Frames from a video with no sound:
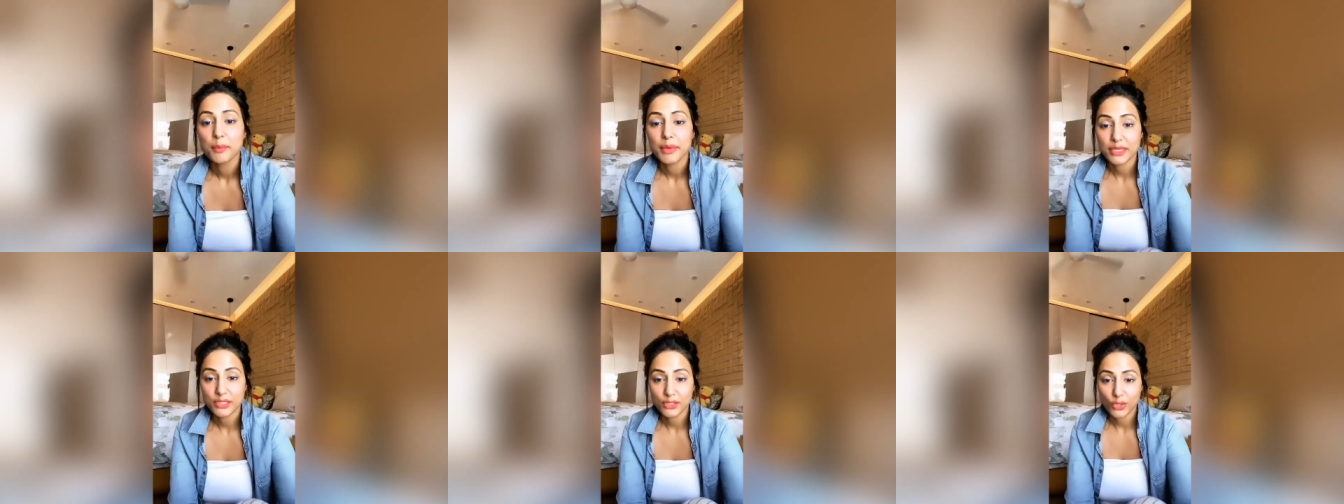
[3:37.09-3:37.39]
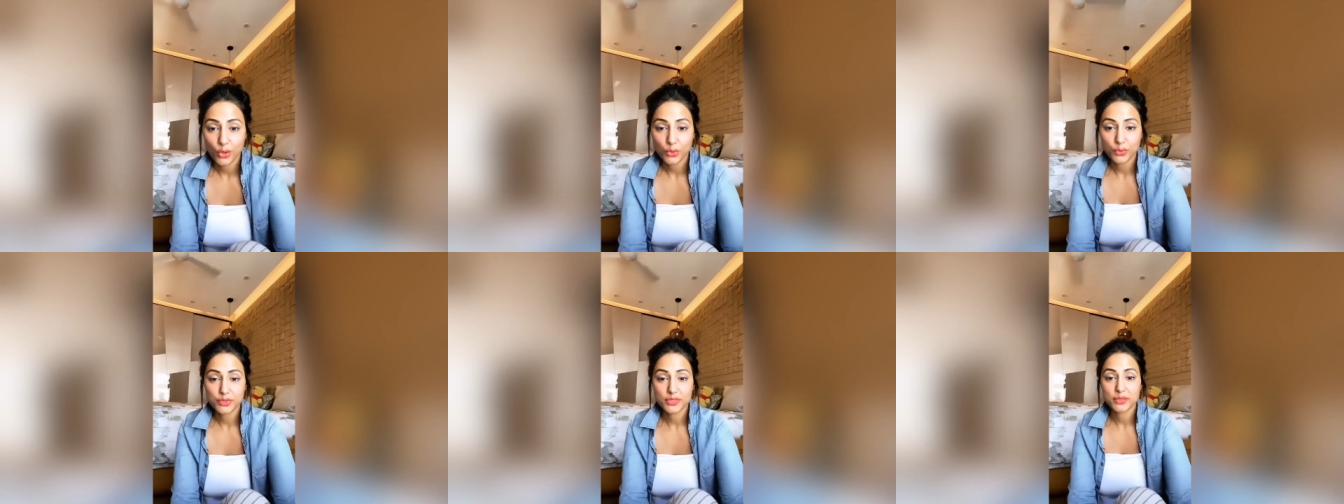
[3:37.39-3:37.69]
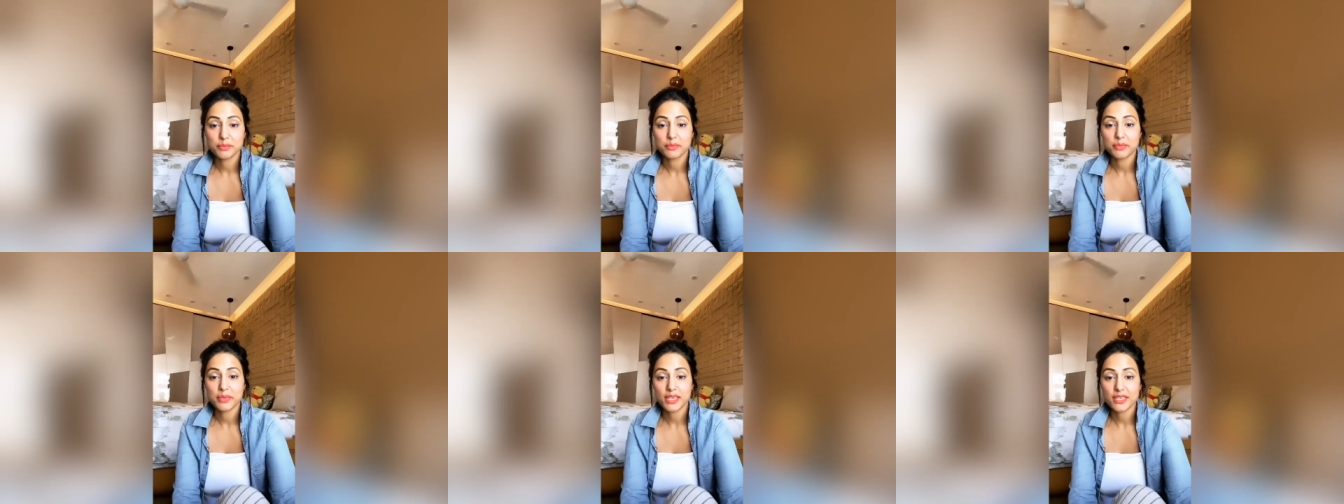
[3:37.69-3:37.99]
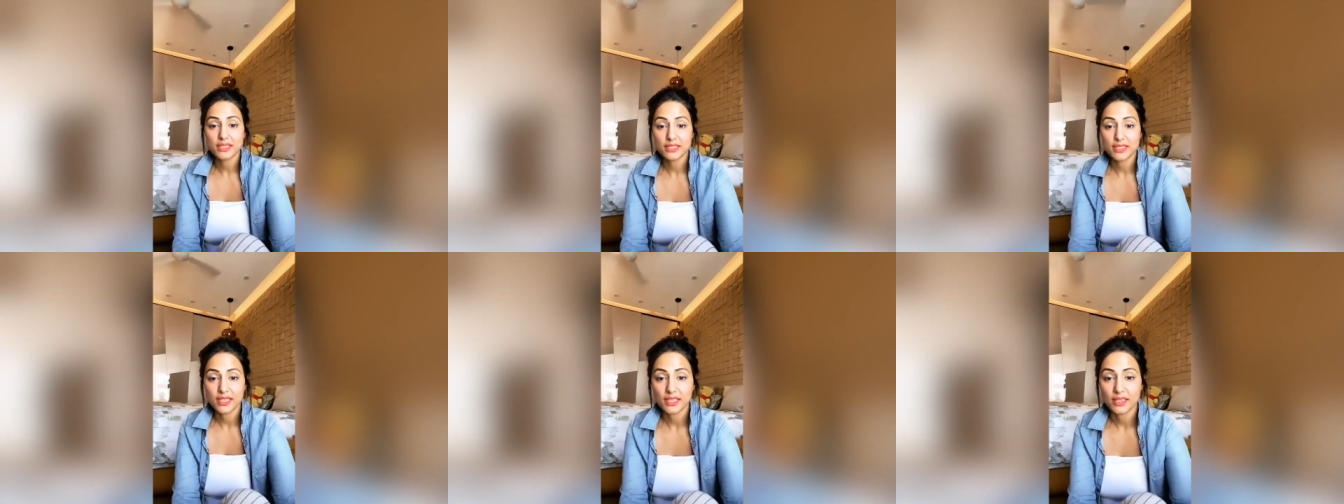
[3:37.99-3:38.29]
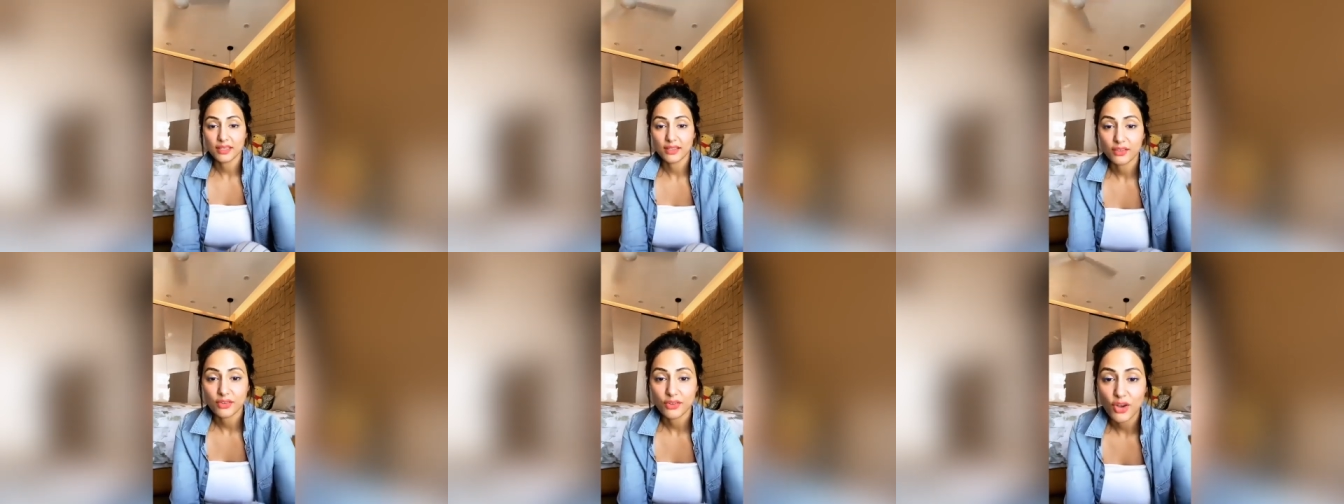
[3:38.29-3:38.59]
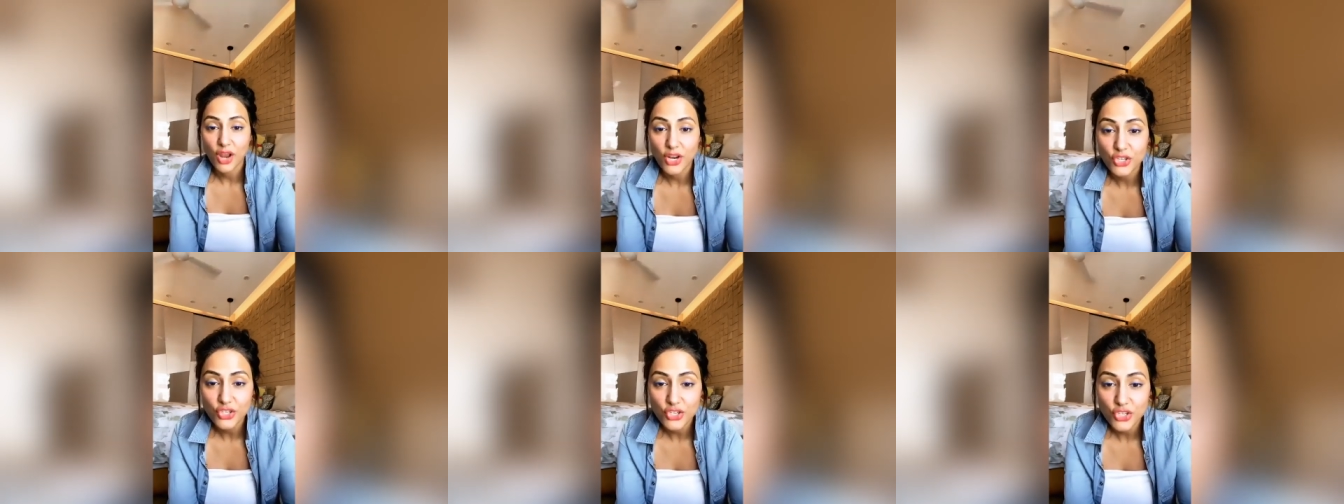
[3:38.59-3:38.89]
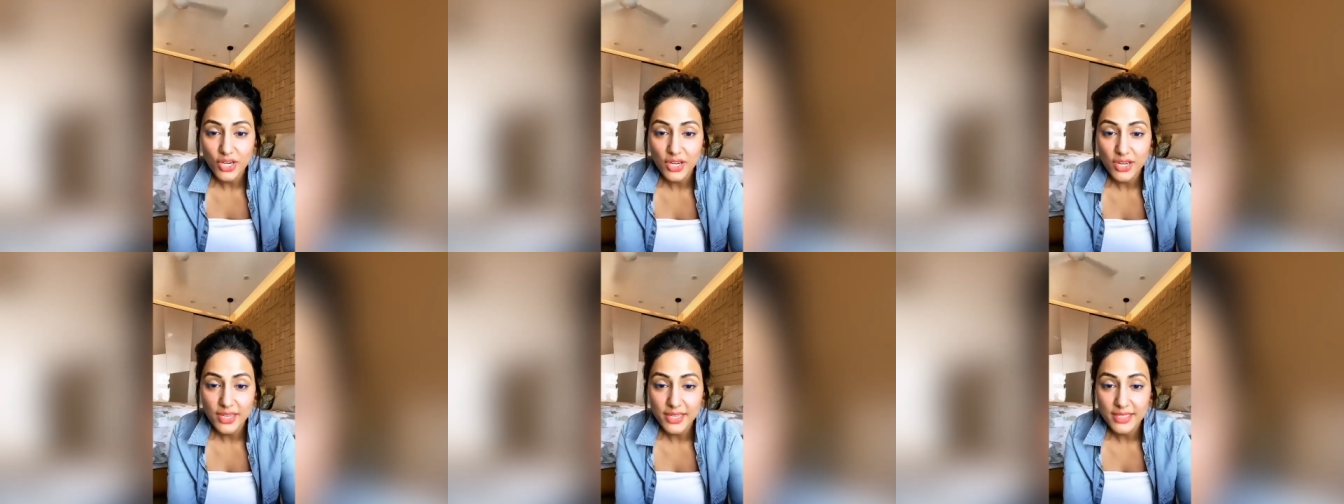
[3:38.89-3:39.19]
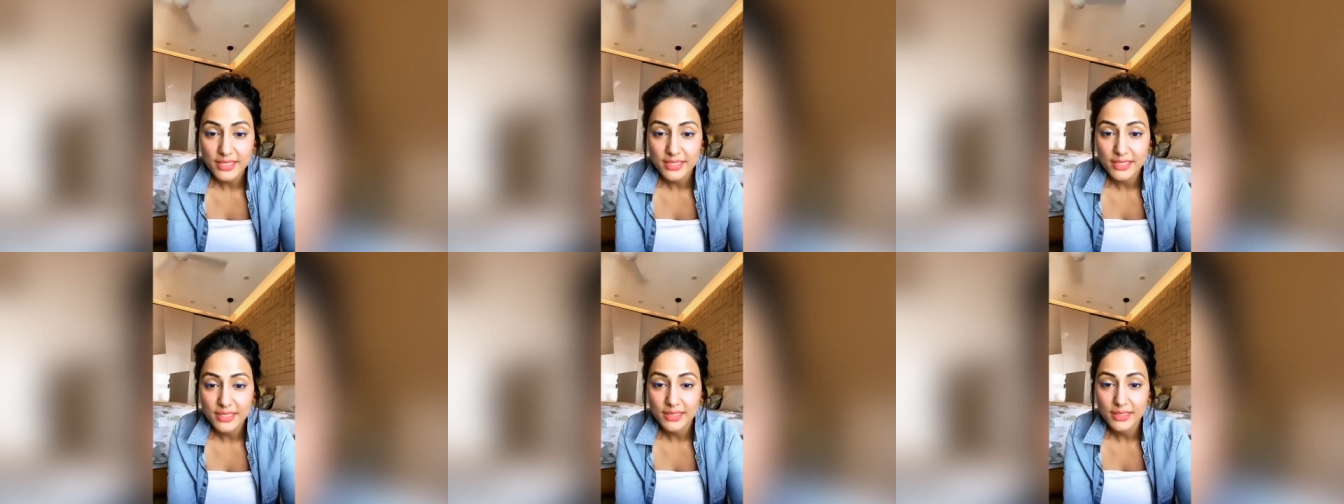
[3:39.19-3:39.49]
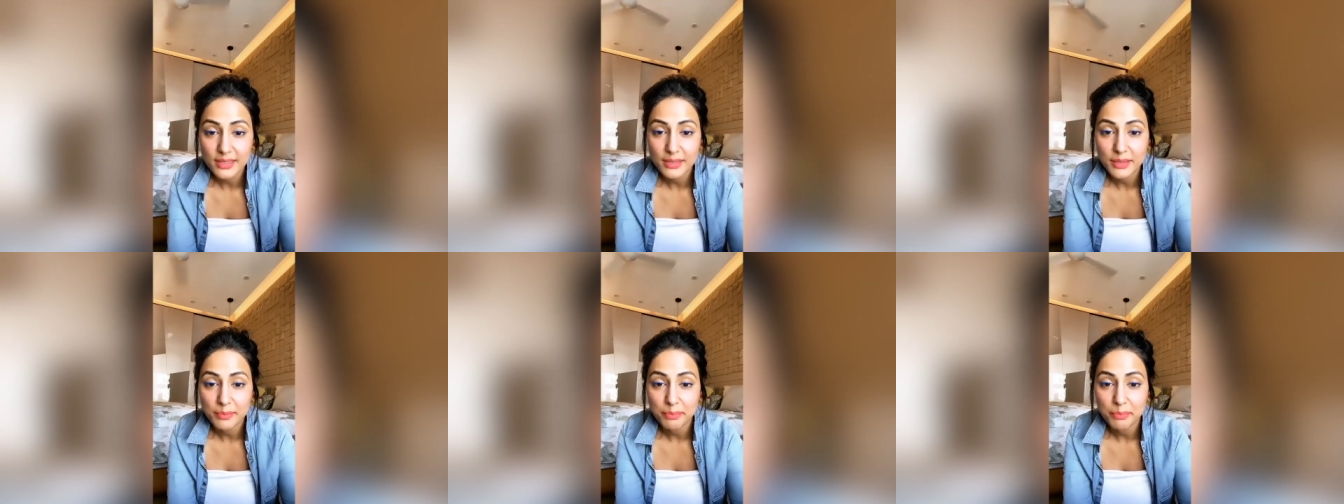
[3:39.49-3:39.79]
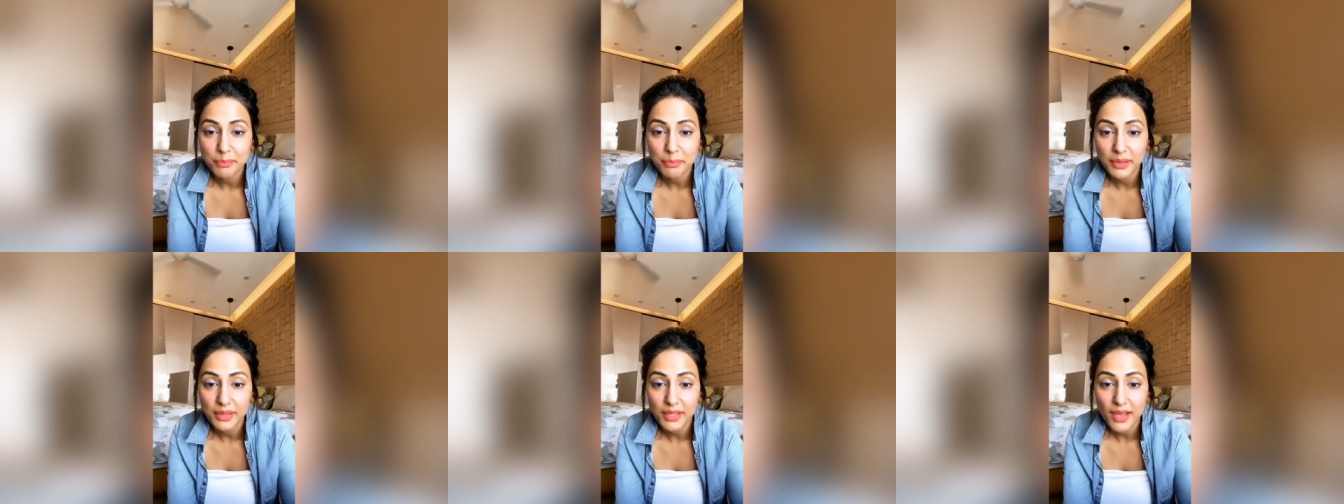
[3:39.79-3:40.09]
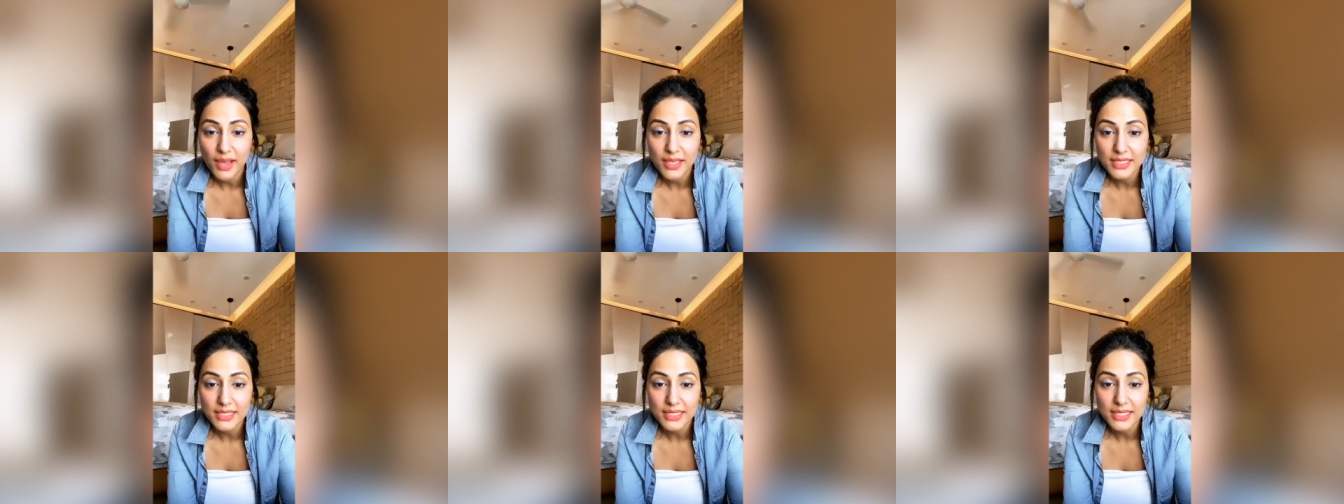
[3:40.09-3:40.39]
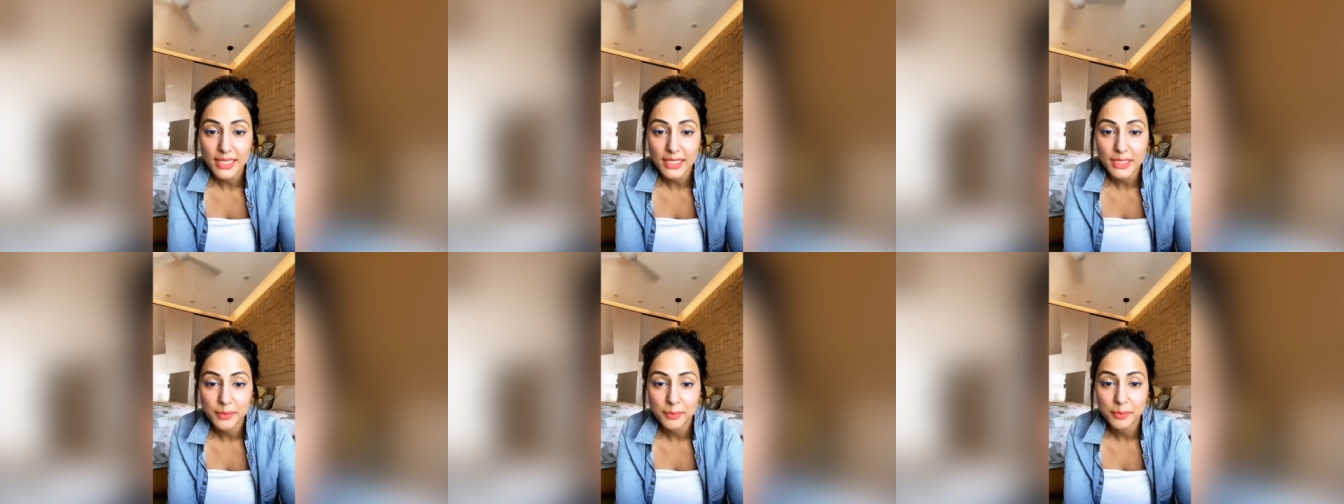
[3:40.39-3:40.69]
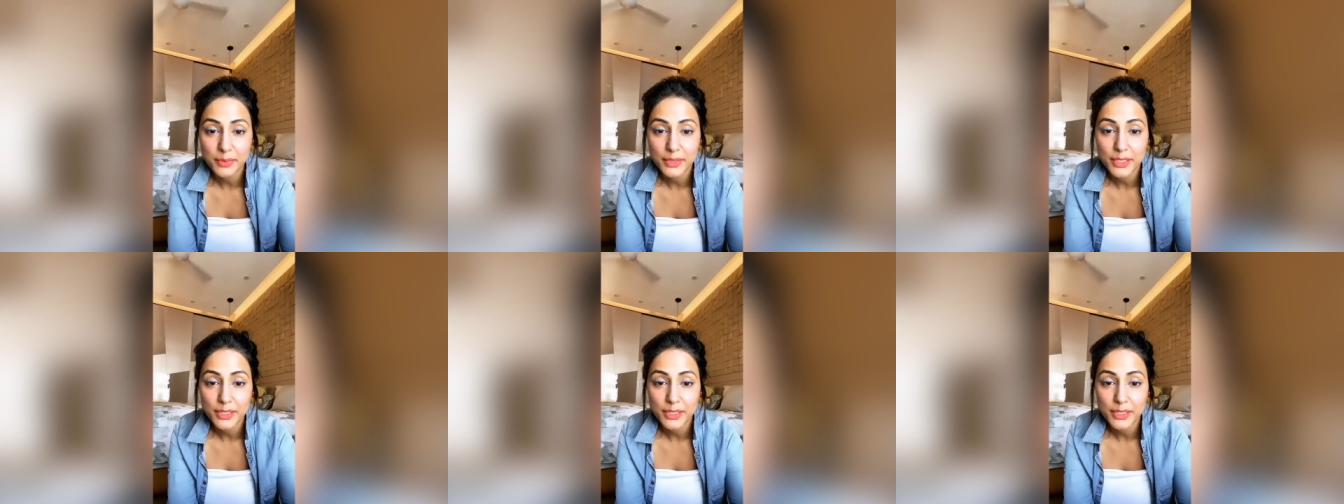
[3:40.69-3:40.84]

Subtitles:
My song was amazing. Ranjana is the blast hit.